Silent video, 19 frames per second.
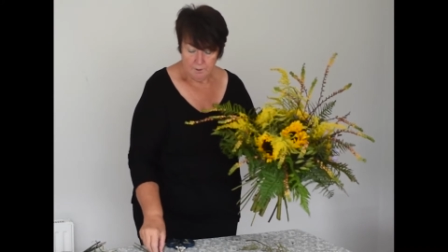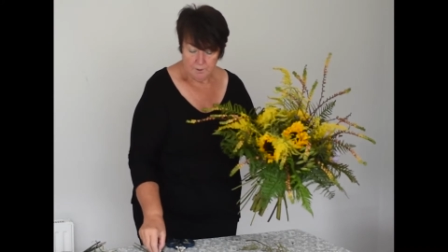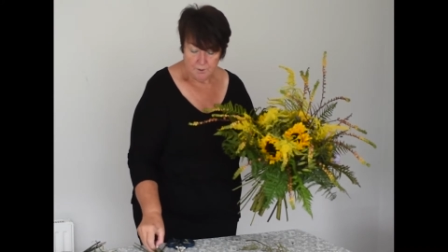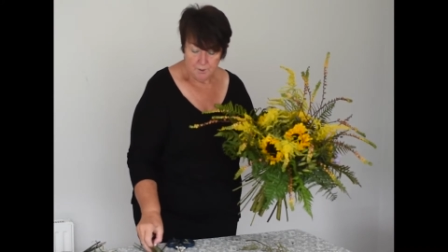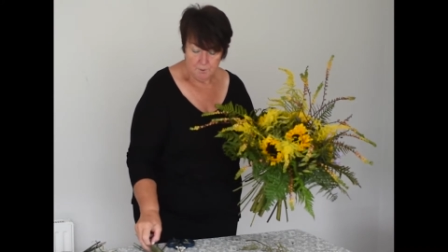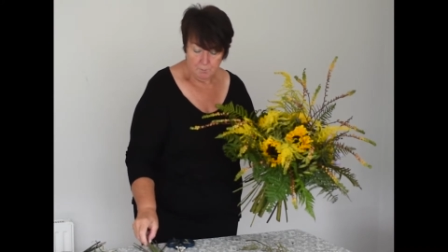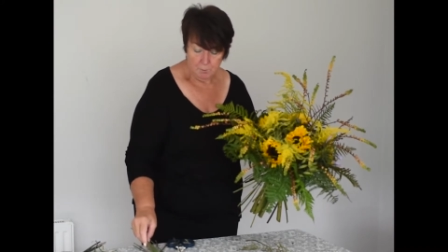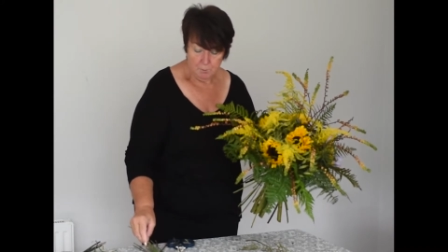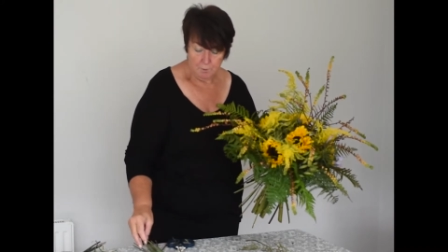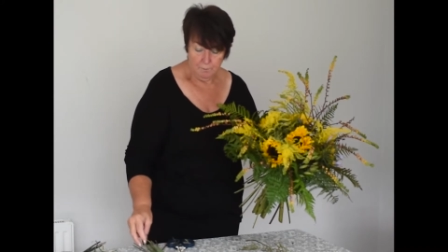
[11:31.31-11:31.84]

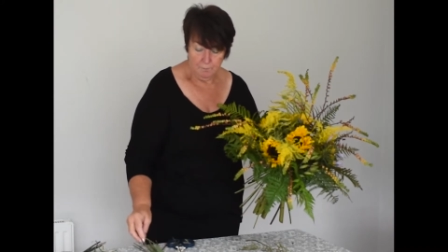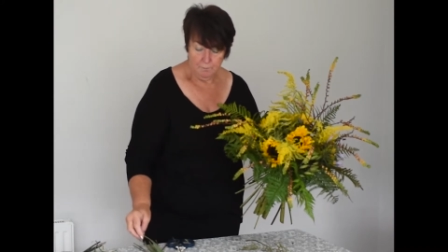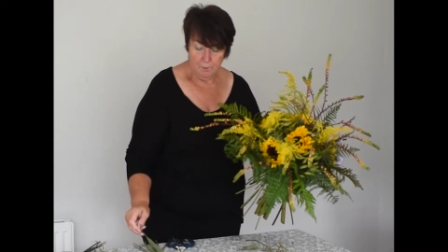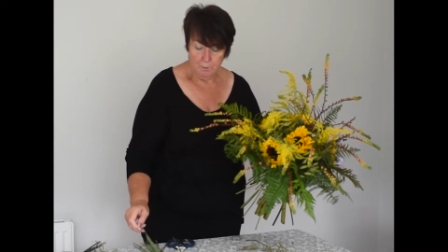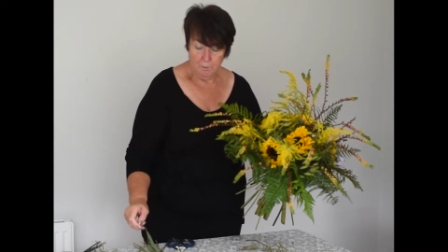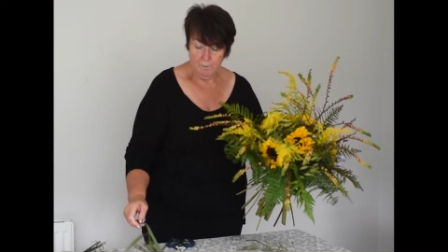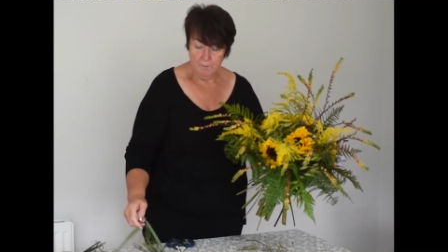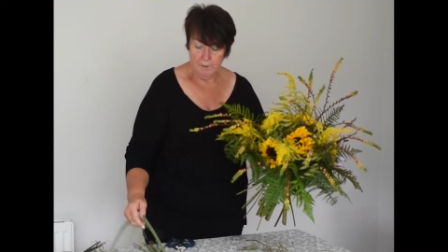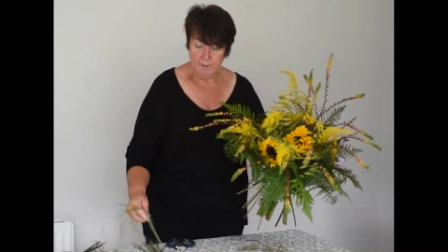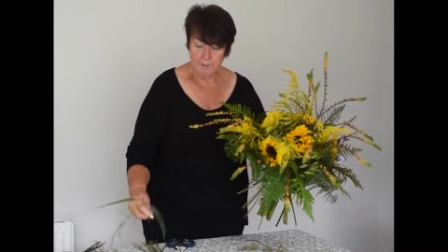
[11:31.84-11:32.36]
Just put a
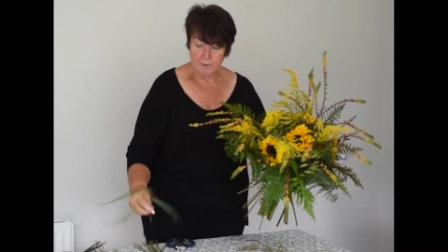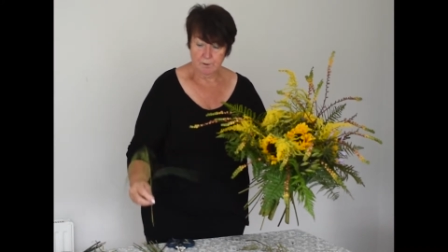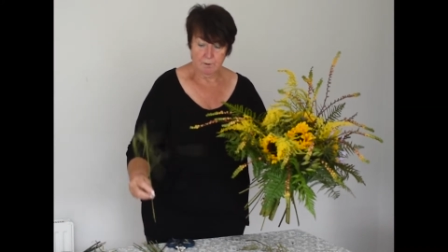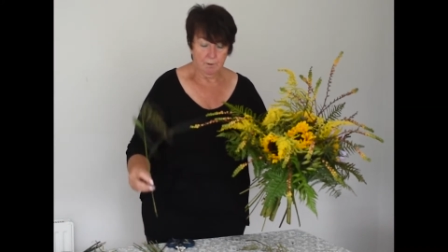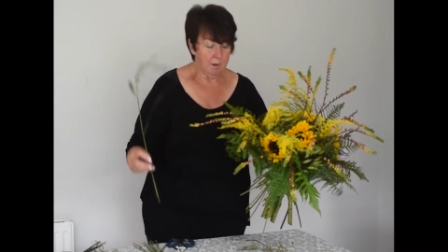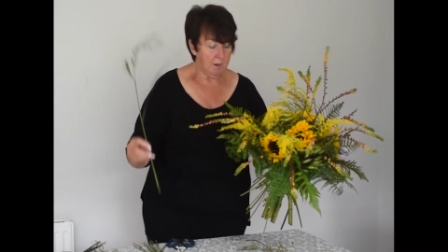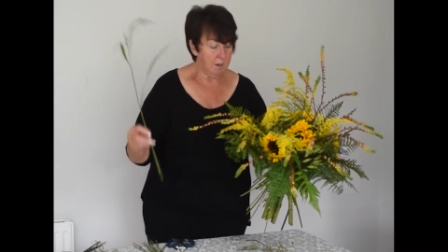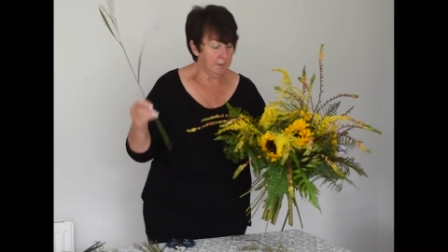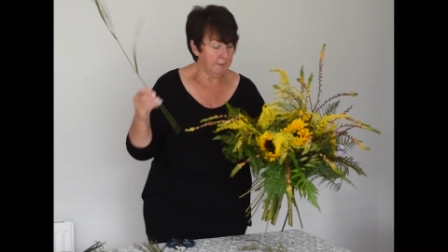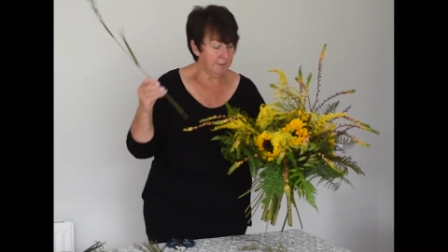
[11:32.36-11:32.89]
few of these
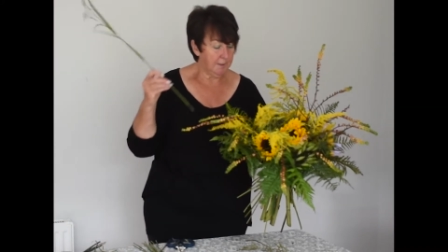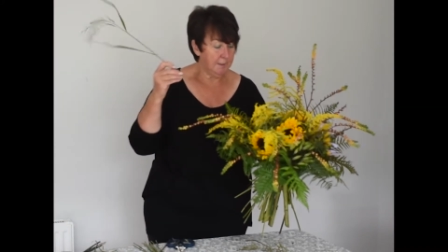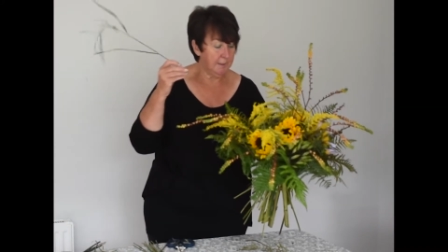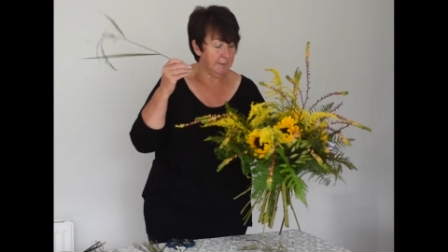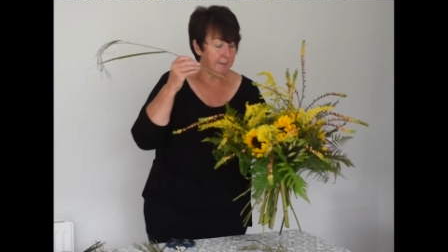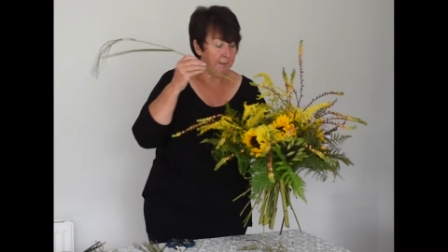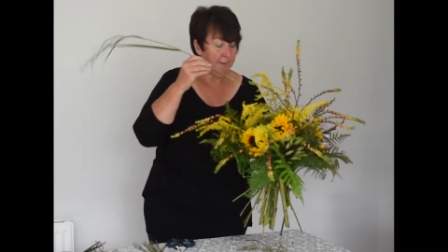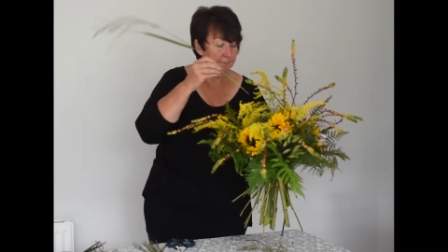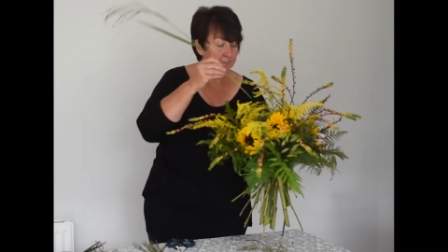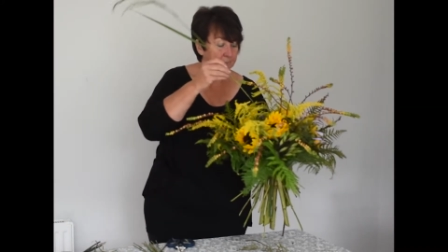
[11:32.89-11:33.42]
grasses
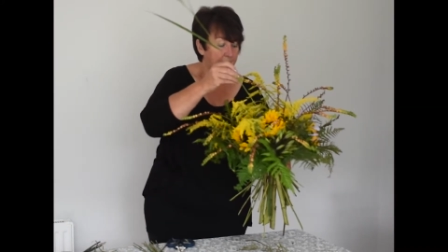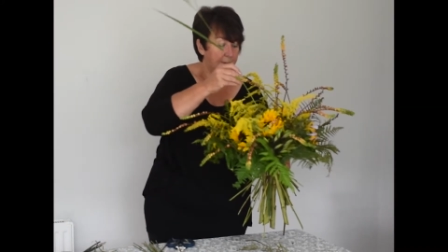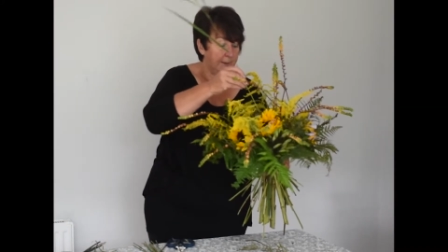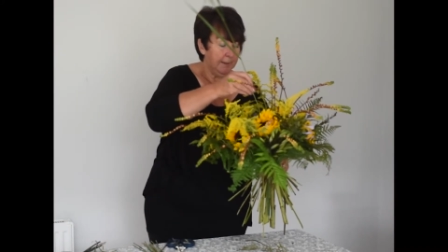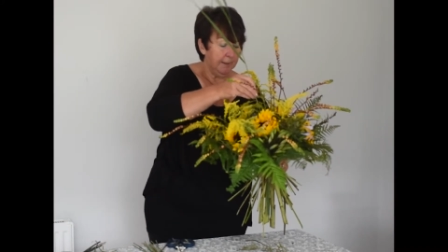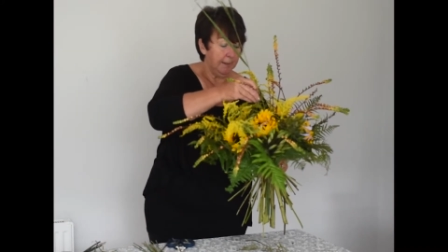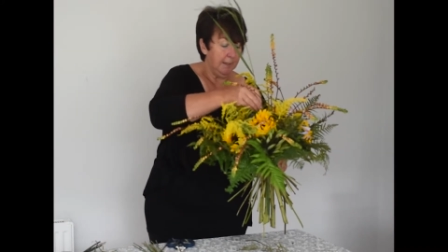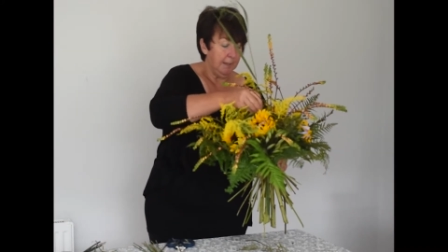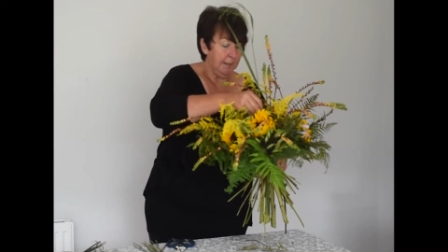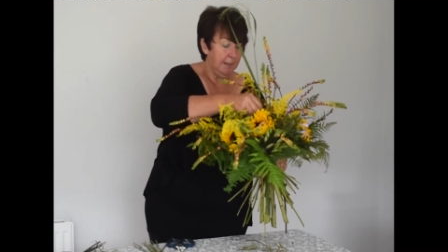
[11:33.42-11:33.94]
in
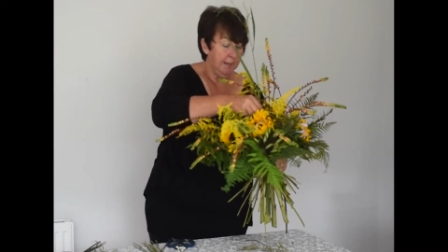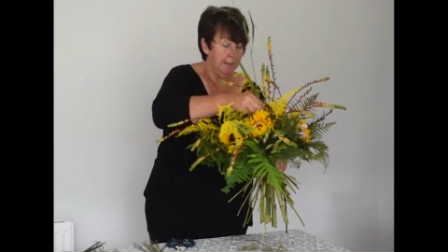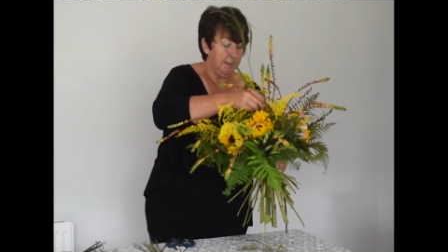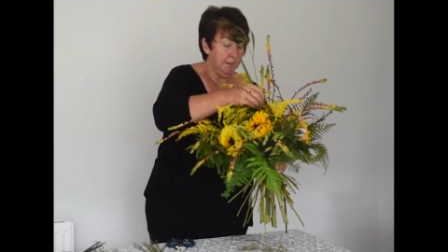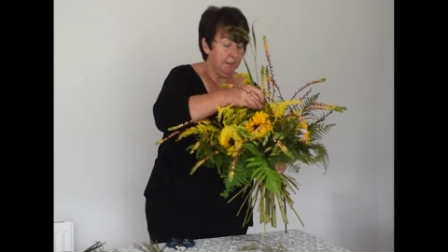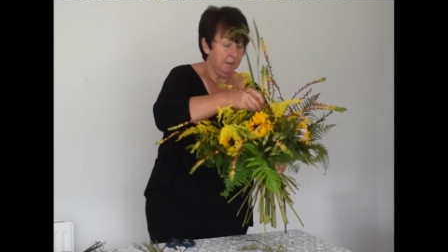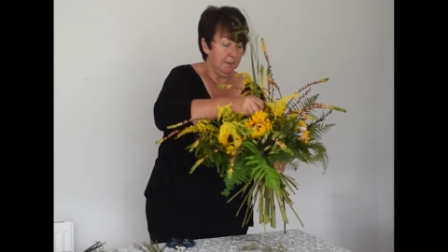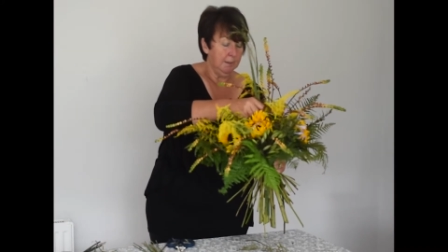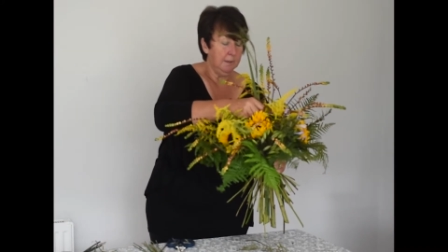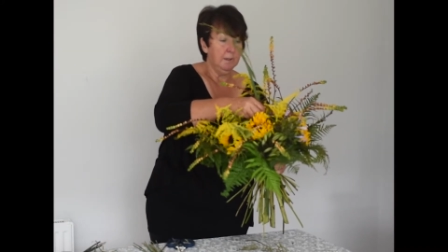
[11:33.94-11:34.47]
again,